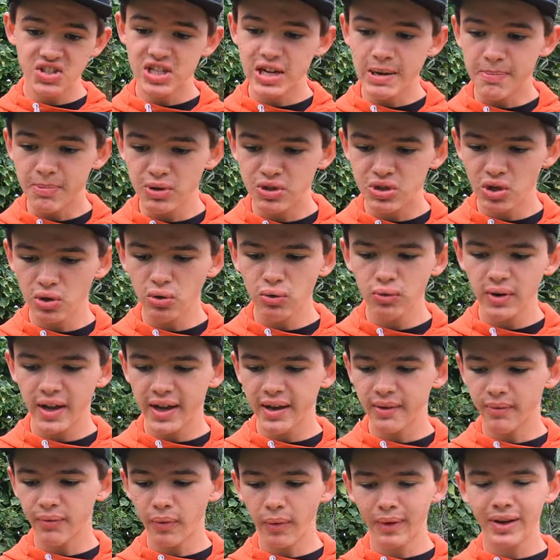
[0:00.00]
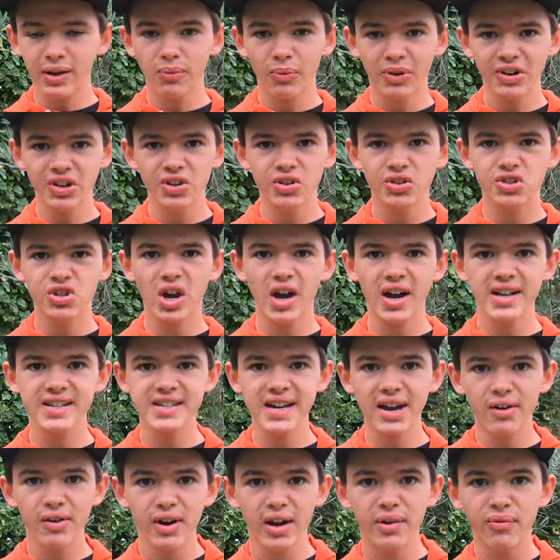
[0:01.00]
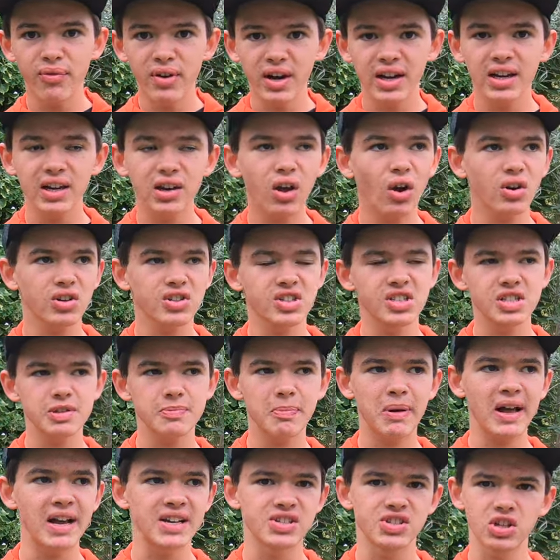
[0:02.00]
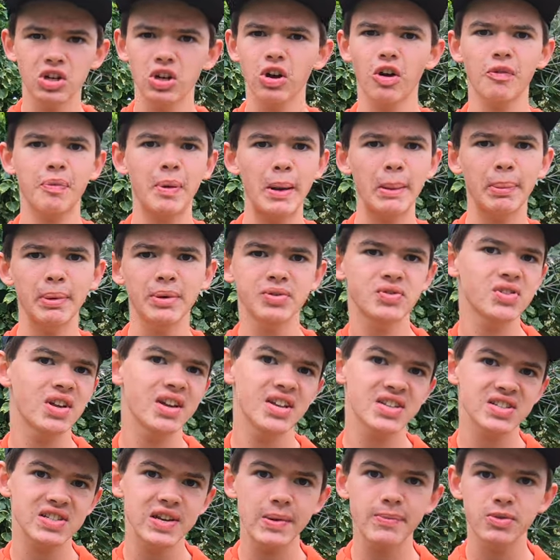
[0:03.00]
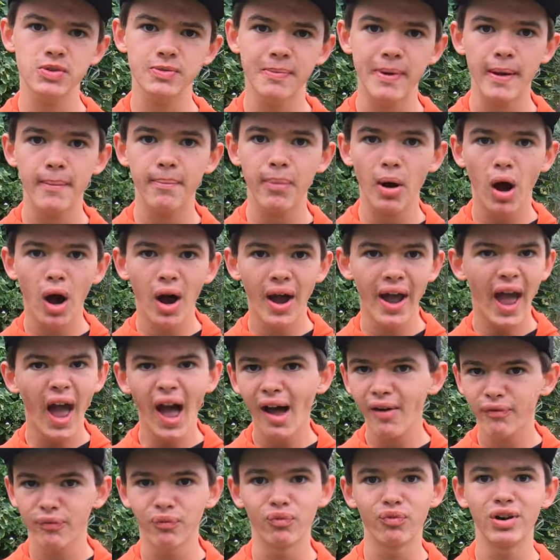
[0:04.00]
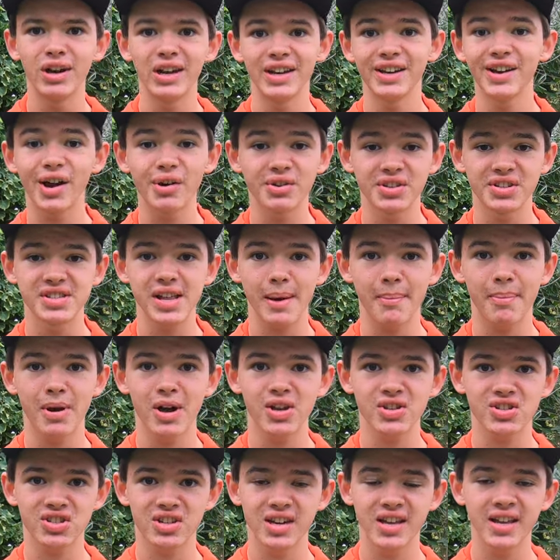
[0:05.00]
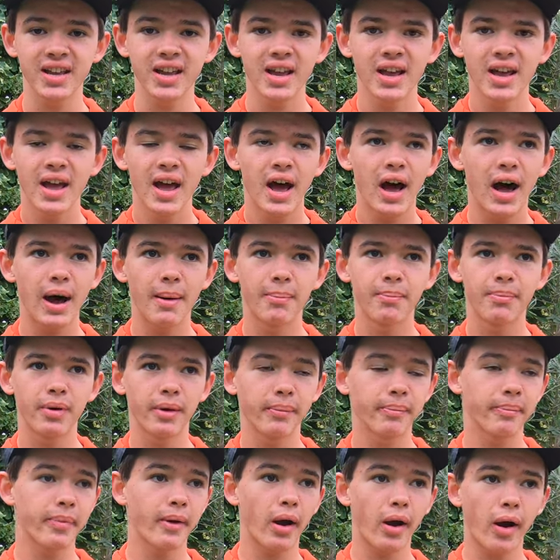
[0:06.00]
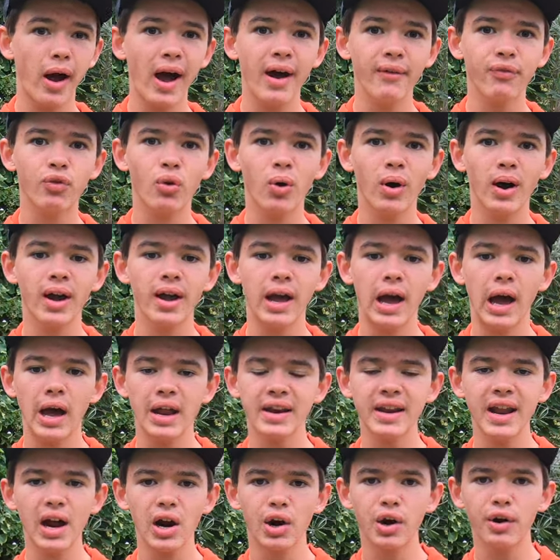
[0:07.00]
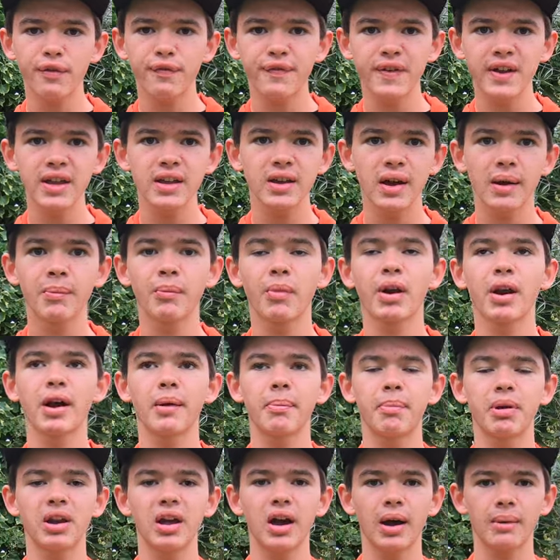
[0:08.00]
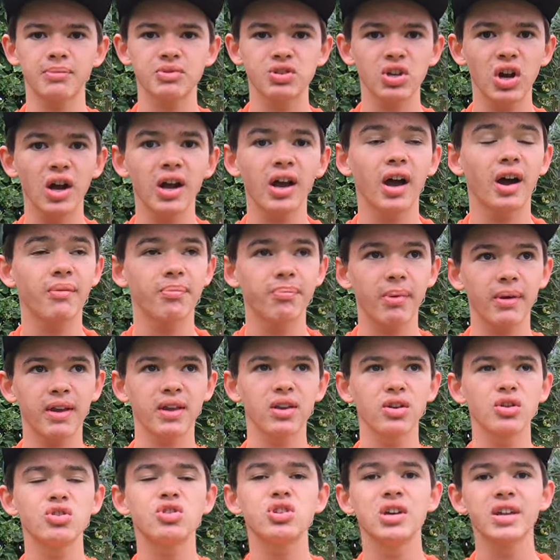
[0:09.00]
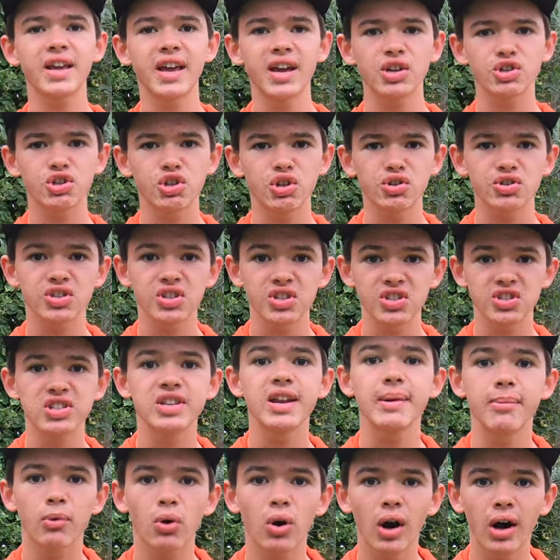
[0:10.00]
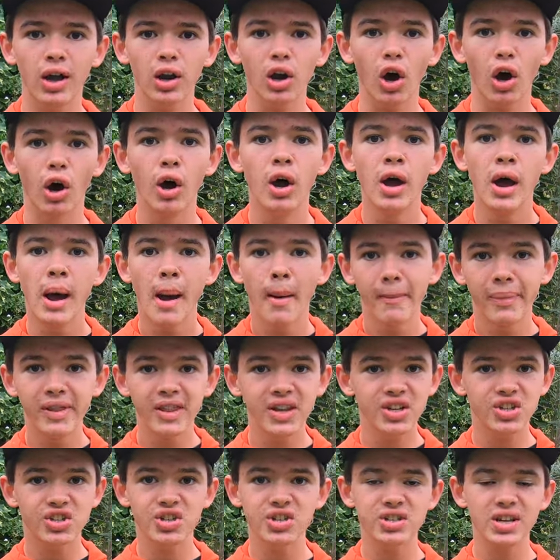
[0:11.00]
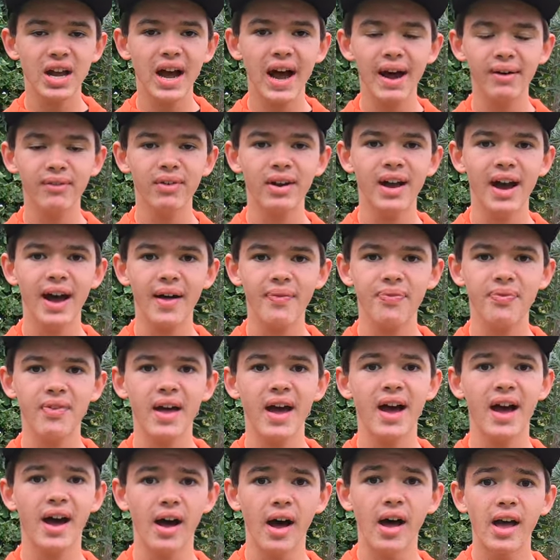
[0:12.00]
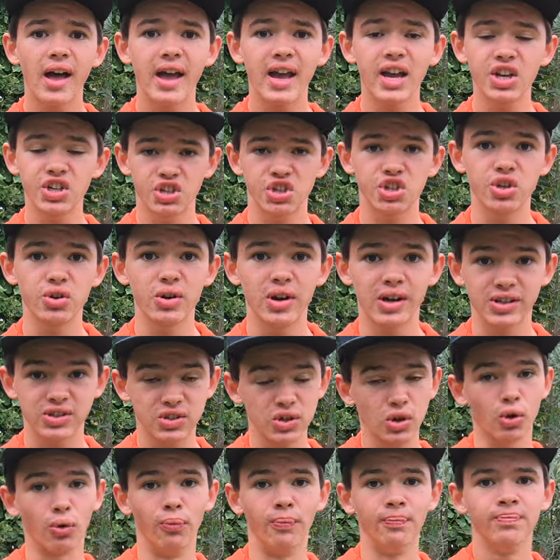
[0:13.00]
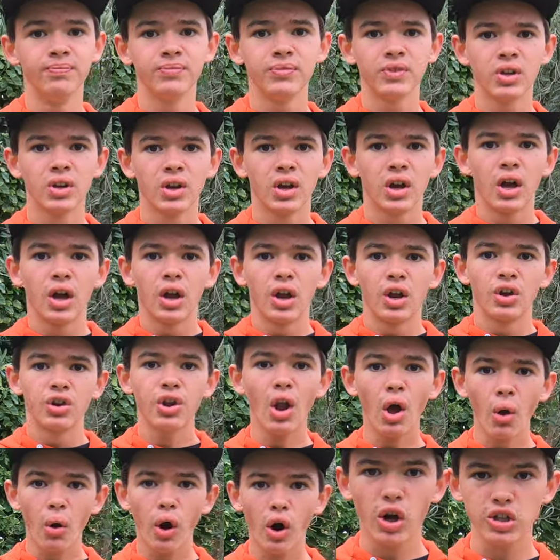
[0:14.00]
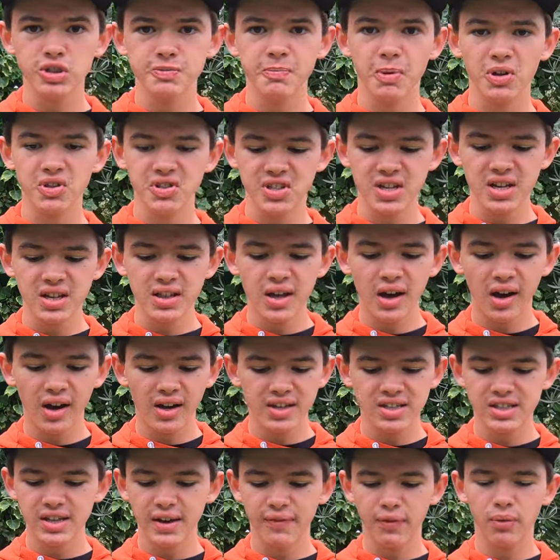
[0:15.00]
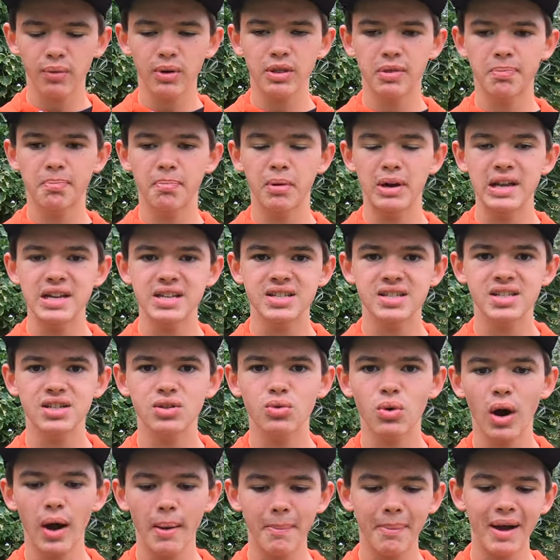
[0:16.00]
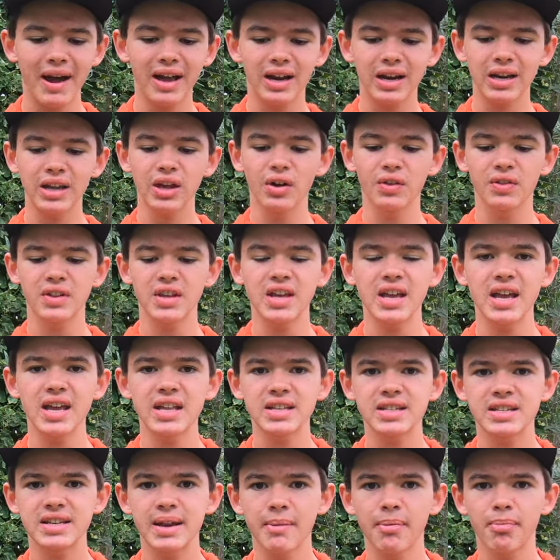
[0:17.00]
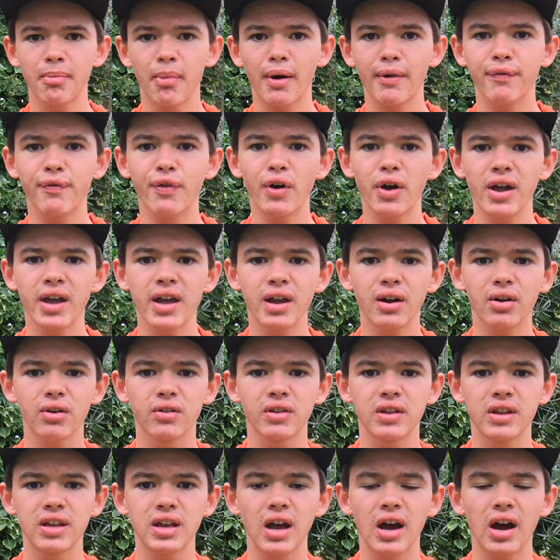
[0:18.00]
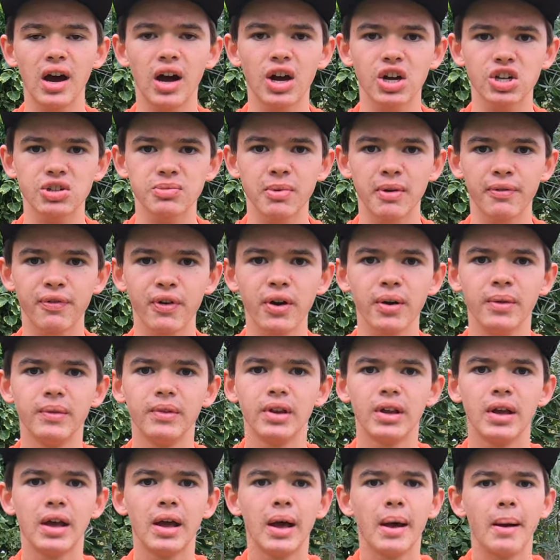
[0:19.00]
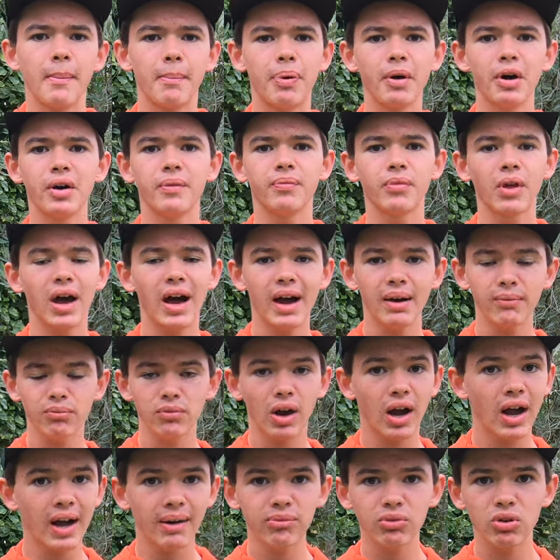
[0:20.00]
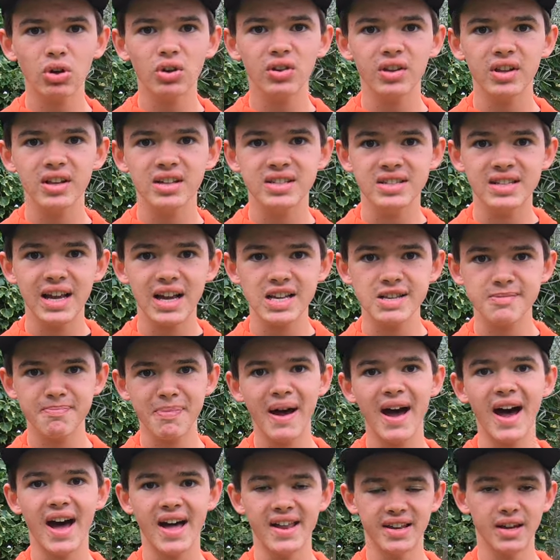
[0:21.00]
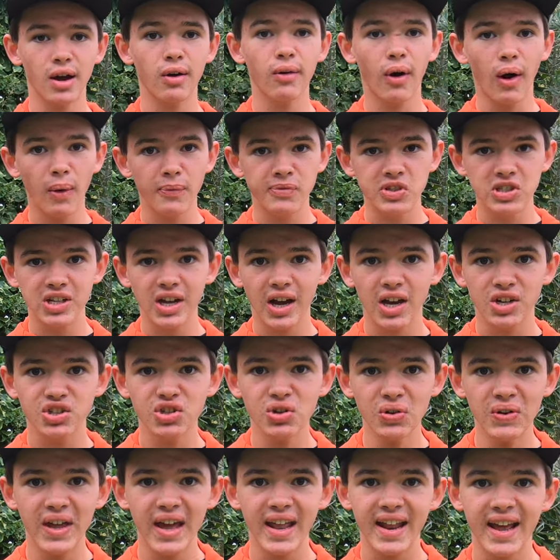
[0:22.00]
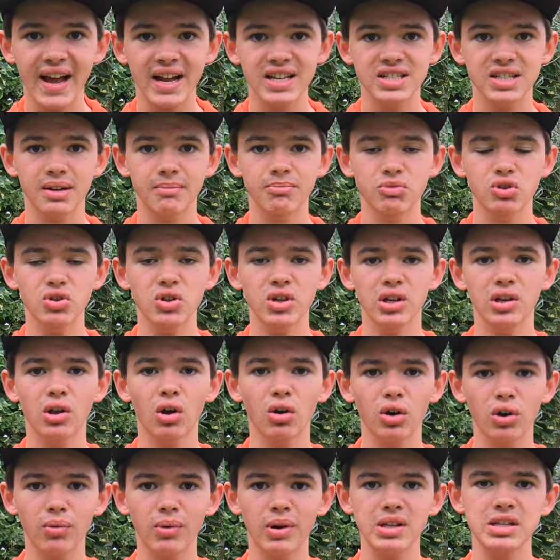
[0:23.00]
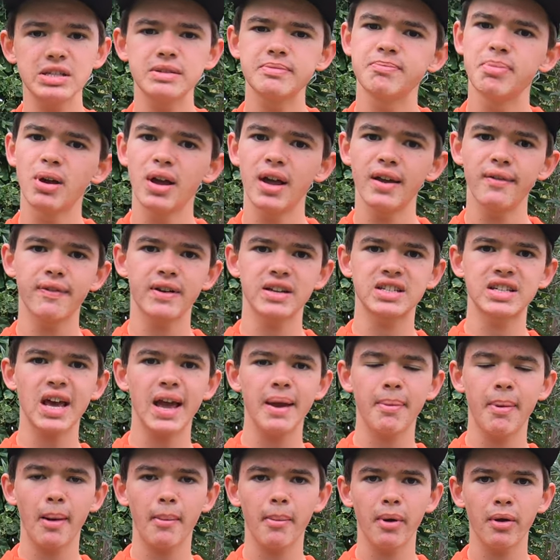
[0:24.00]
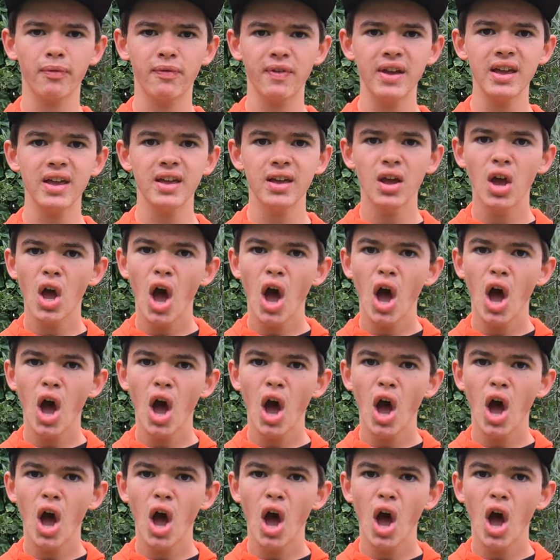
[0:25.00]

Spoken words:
slip at all. When you tie it down, it really locks into place. A lot of people have said it slips a bit, but I haven't really noticed that personally. But I have quite narrow feet, and when I pull it up tight, I usually get shoes that slip quite a lot. But these shoes, I haven't had that issue at all. No hot spots either. I suffer with blisters quite badly on the instep of my foot here, on the arch of my foot. But I haven't got this as bad. Obviously, I do get it as I'm doing longer runs, but if I tape up my feet,